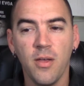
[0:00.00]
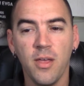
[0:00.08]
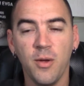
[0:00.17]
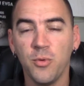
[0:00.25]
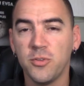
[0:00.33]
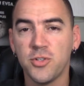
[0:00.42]

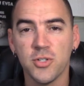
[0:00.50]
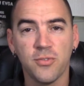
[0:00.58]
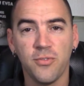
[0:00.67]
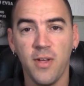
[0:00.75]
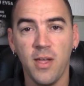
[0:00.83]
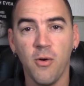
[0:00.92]
it was
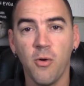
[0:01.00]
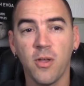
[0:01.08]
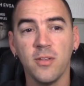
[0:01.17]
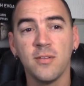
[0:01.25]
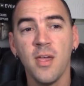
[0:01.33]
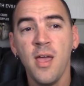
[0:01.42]
just fail.
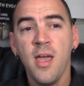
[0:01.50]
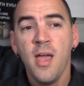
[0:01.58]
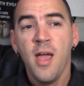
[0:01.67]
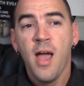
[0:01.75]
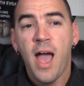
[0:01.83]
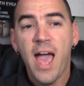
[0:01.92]
Because
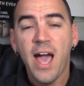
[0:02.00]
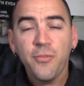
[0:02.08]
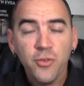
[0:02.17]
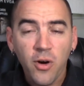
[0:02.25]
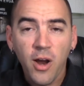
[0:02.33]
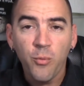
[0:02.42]

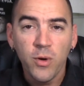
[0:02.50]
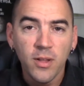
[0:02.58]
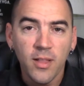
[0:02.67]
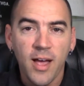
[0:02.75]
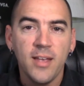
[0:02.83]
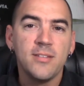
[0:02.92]
after I
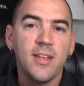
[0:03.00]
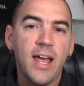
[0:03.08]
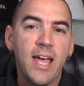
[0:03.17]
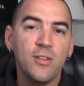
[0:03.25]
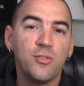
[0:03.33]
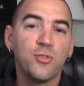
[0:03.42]
realized that
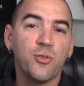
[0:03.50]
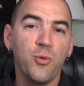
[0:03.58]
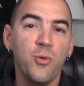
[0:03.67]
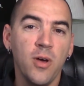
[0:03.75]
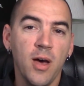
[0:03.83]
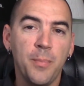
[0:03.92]
I had
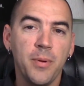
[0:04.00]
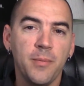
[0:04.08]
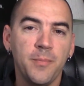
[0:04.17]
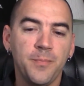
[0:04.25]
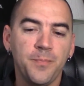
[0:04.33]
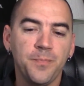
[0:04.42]
screwed up,